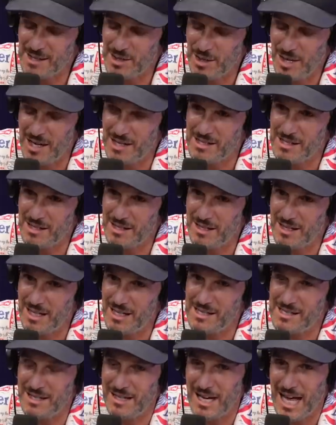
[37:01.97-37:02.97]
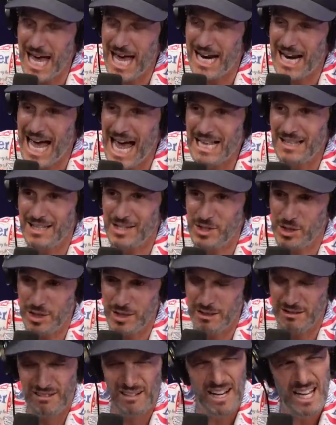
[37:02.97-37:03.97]
a it's a it's an
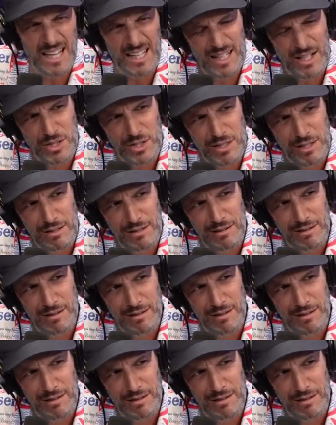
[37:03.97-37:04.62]
analogy. Analogy?